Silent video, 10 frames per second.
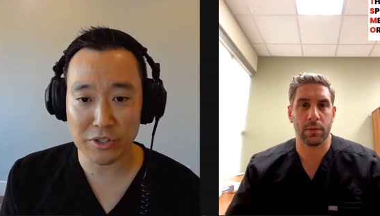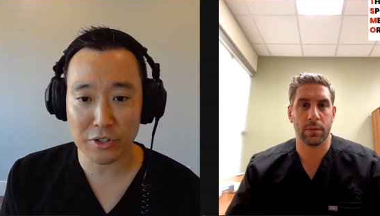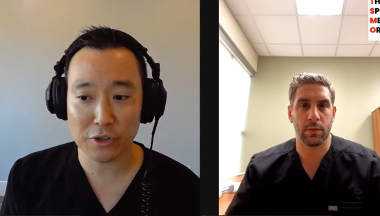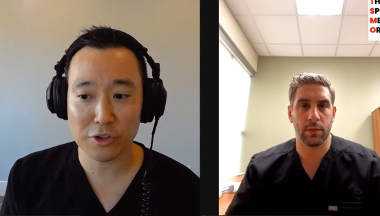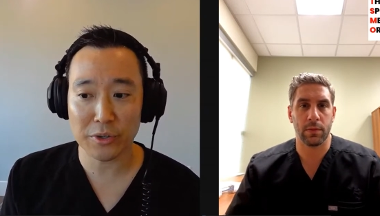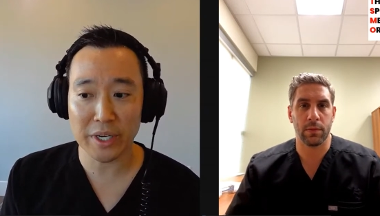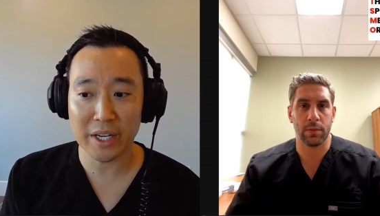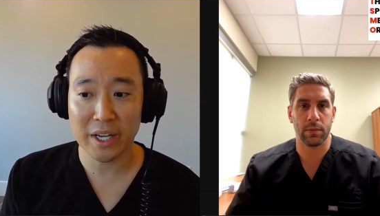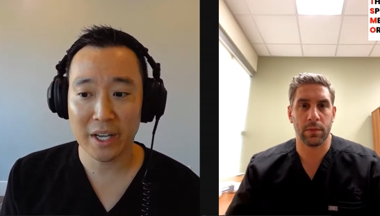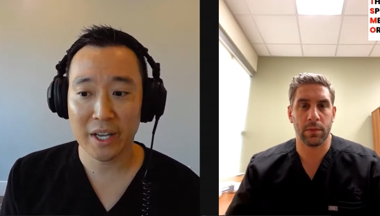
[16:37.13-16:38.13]

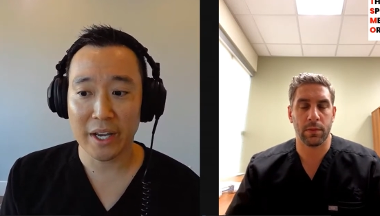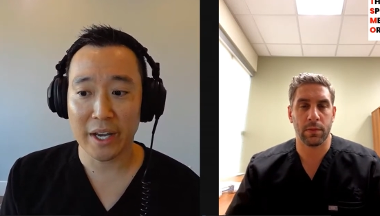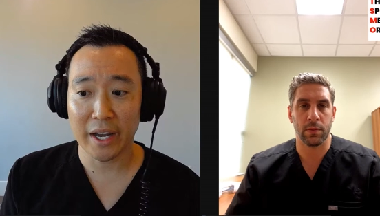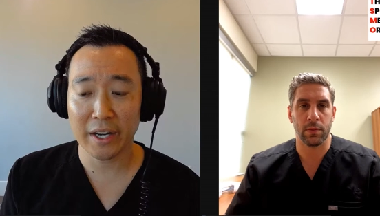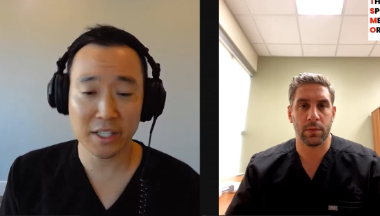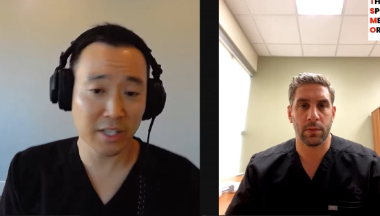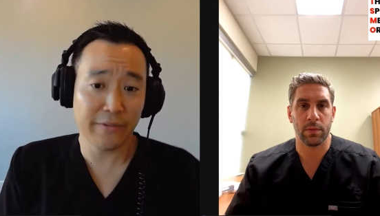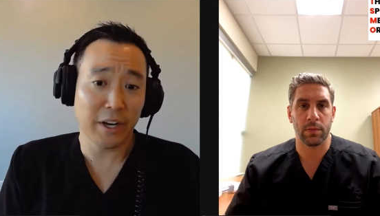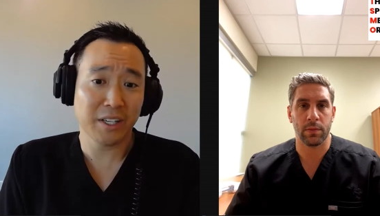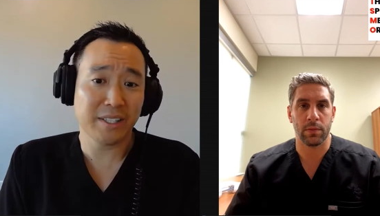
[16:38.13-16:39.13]
Speaker 1: surgery, and it's a
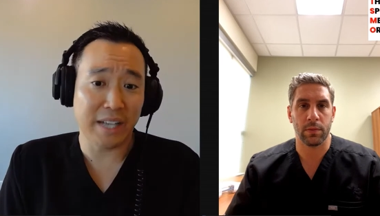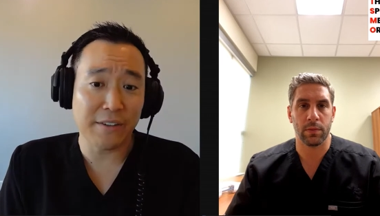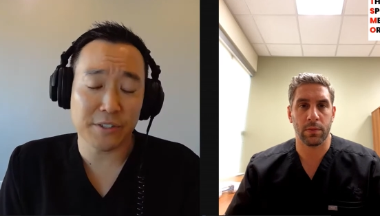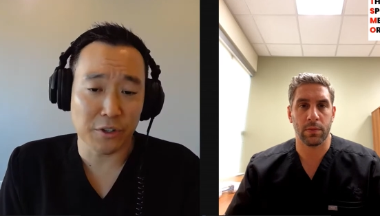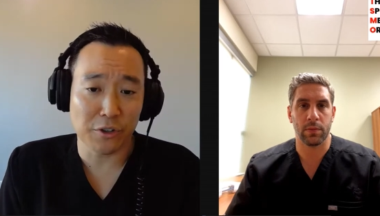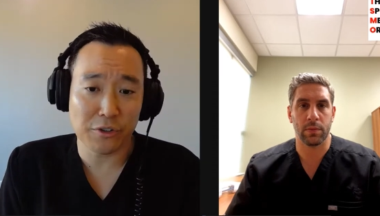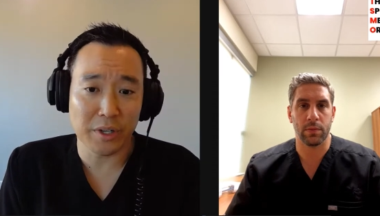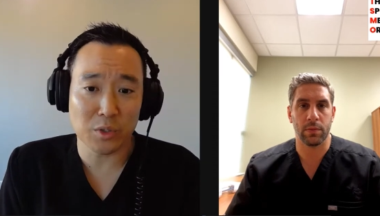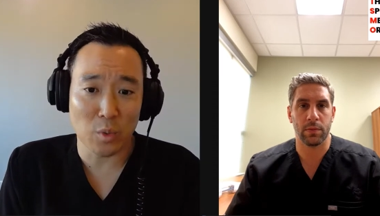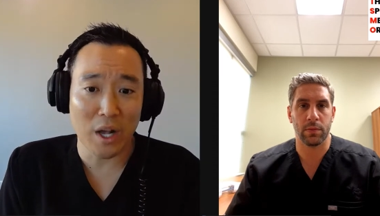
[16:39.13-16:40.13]
very safe surgery
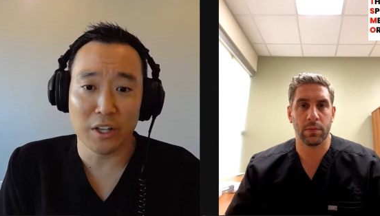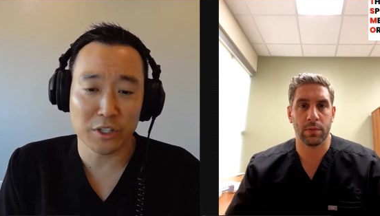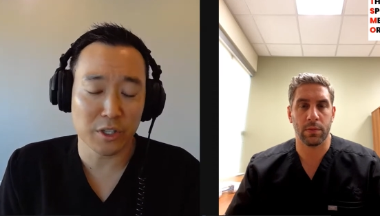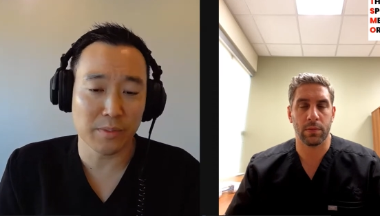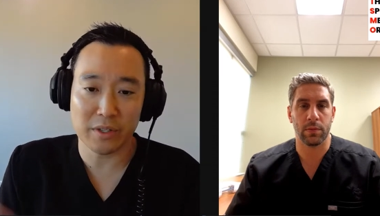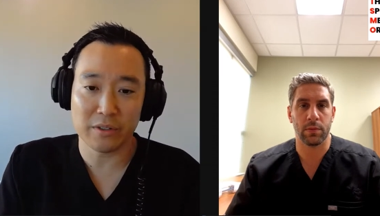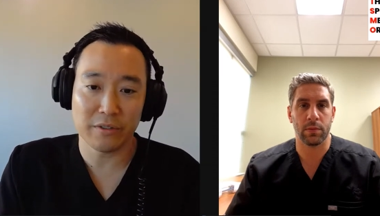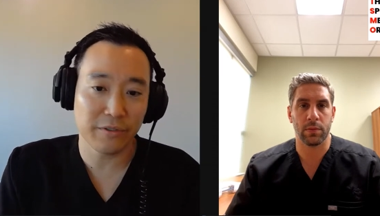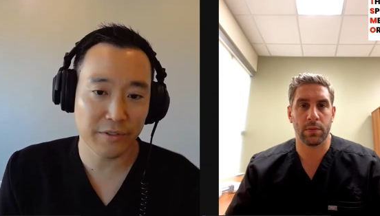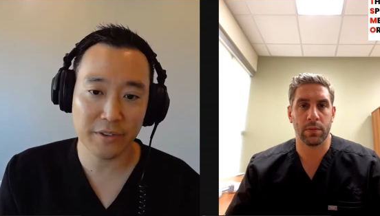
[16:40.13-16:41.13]
as well in terms
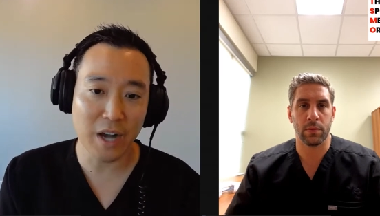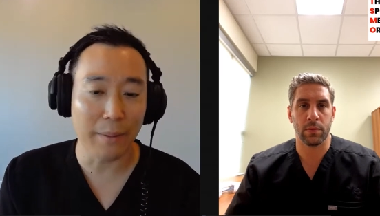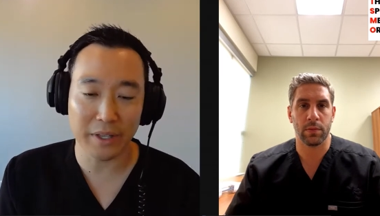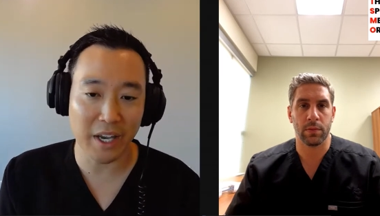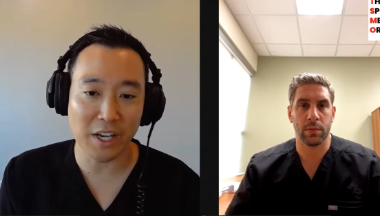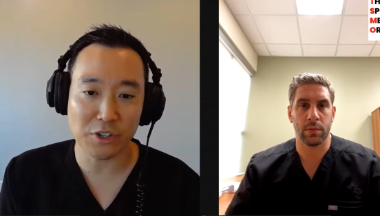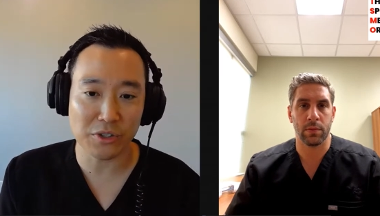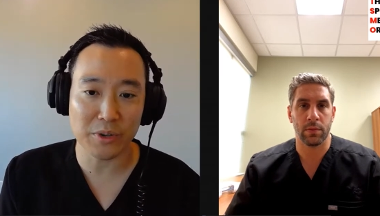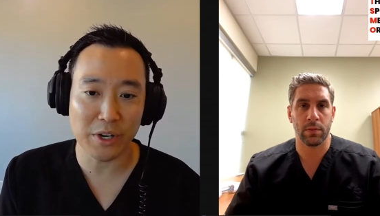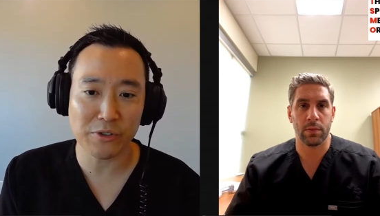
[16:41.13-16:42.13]
of
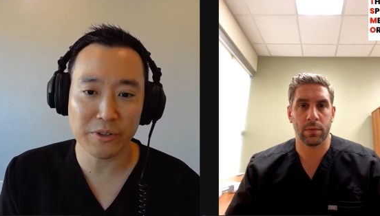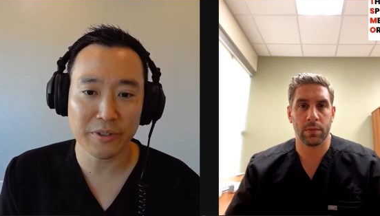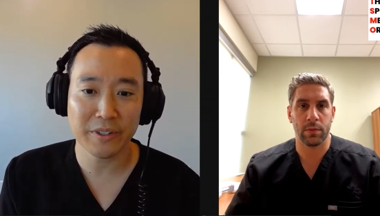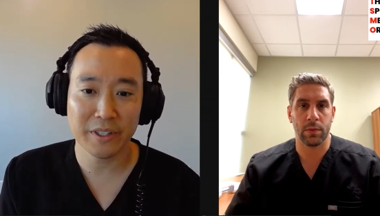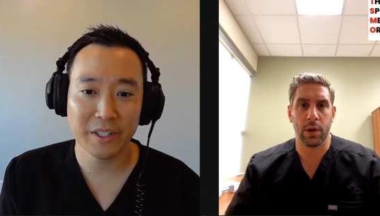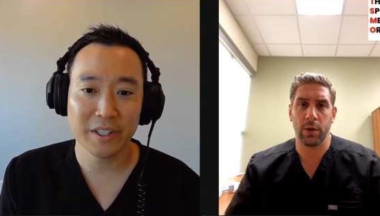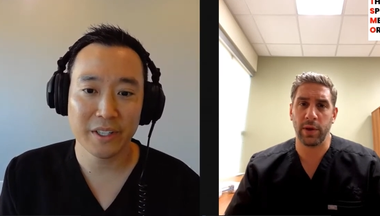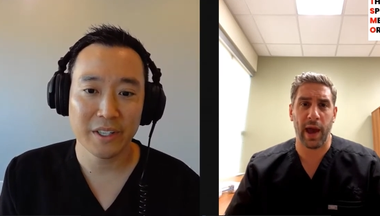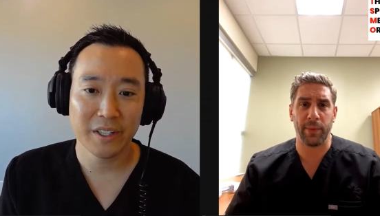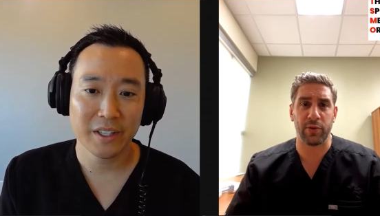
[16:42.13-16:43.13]
complications, right, Drew?
Speaker 2: Yeah,
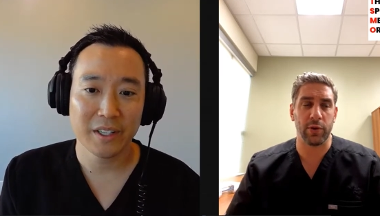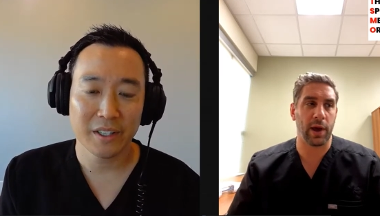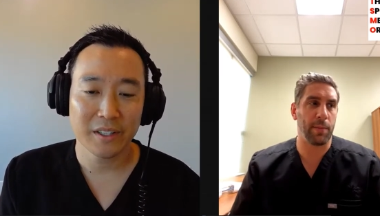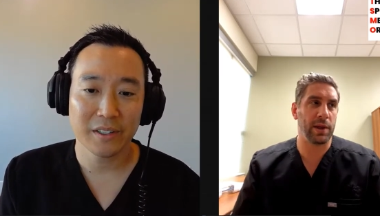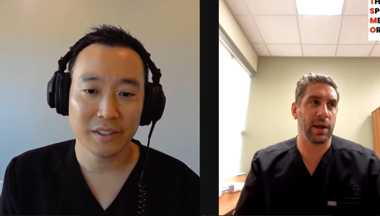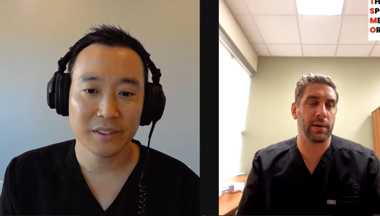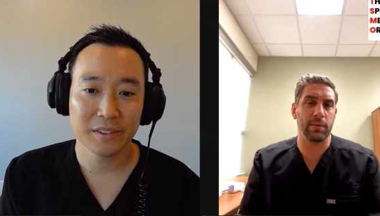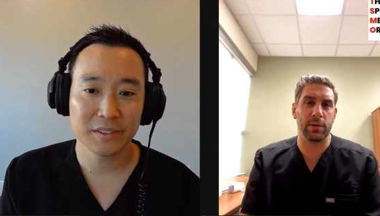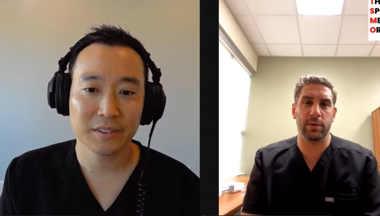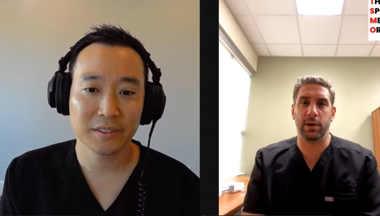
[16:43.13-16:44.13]
absolutely. I mean, like
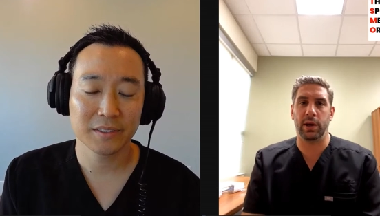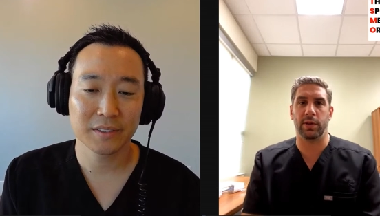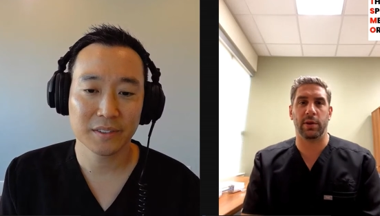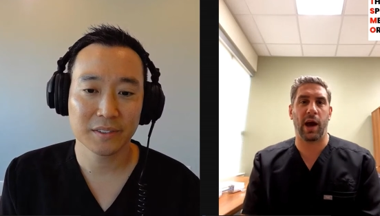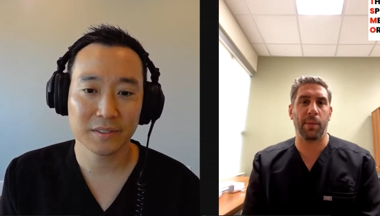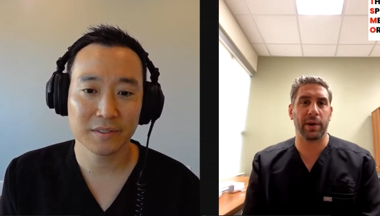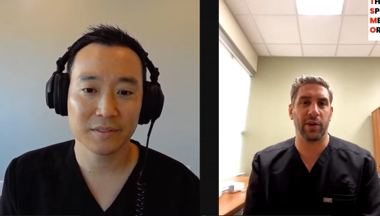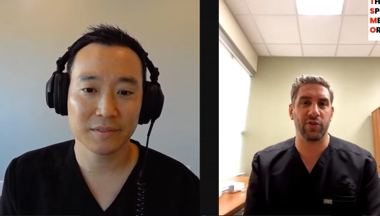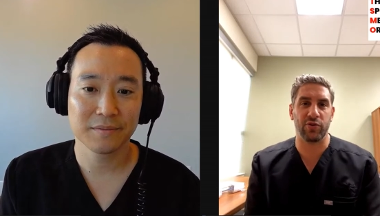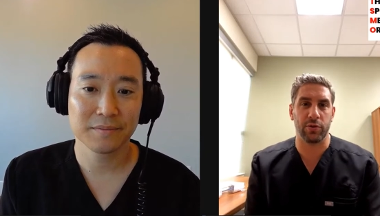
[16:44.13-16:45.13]
again, the
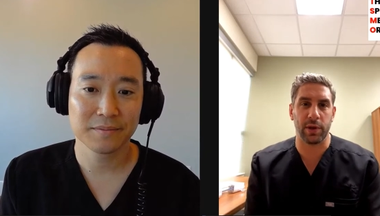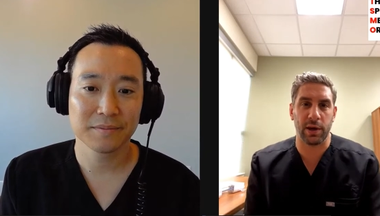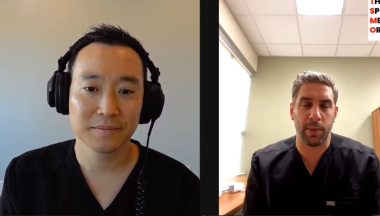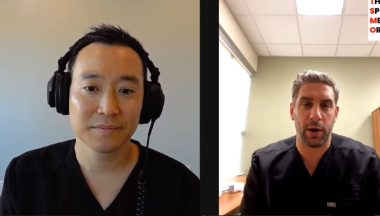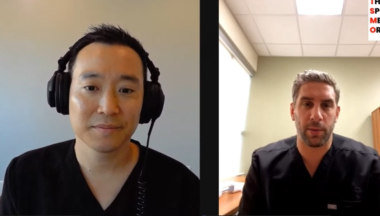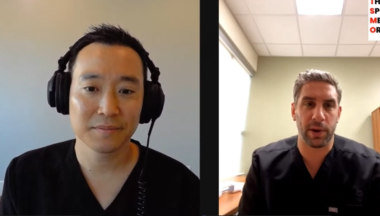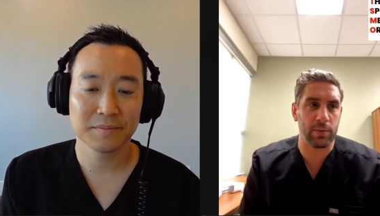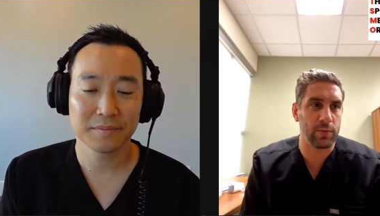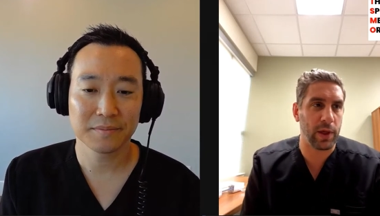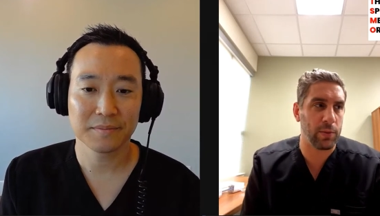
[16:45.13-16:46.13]
complications you think about. I mean,
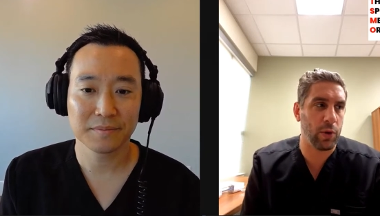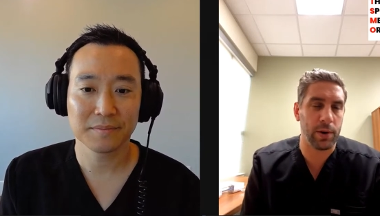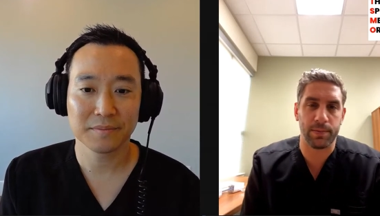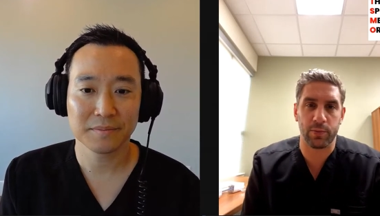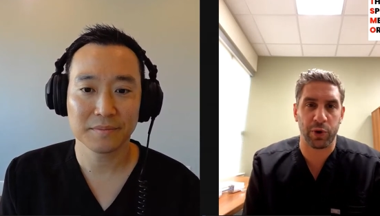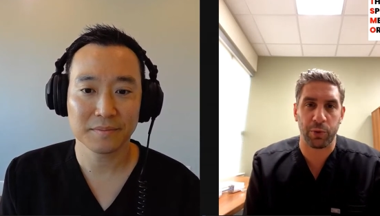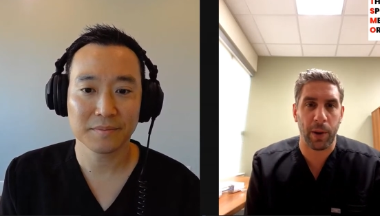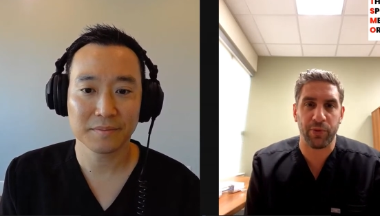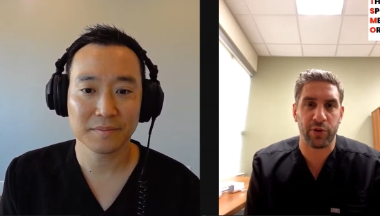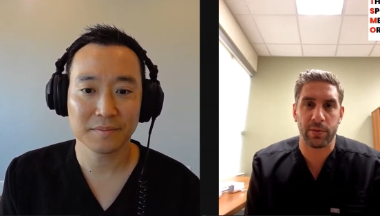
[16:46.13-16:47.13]
like one
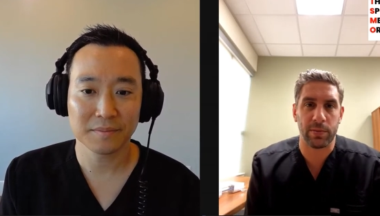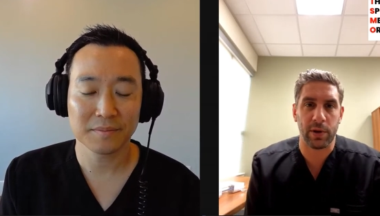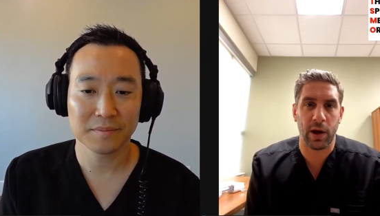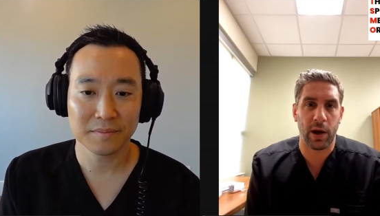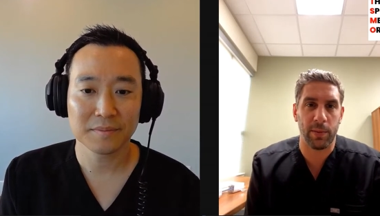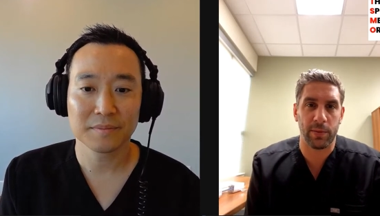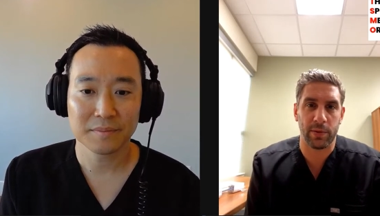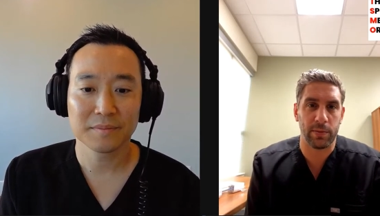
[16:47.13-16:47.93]
re-rupture, um,